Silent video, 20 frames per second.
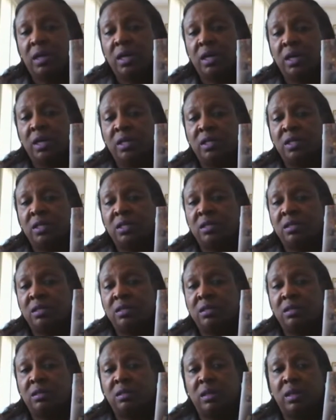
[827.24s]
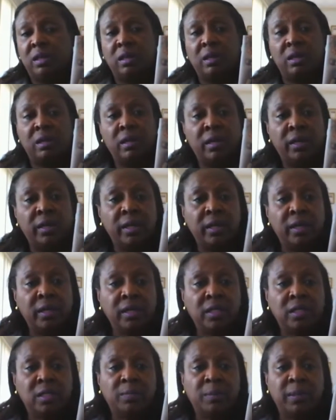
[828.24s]
It's an
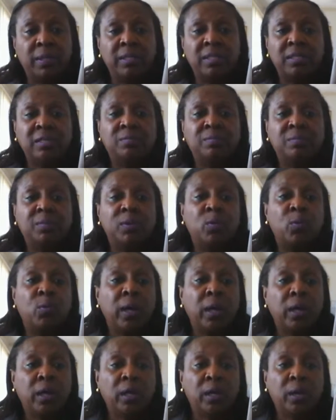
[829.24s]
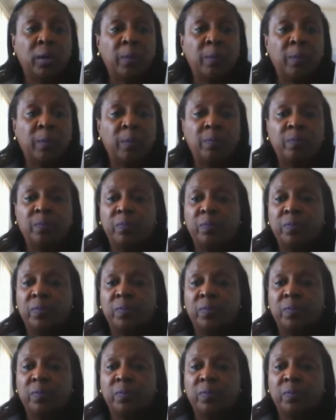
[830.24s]
inexpensive book. Welcome,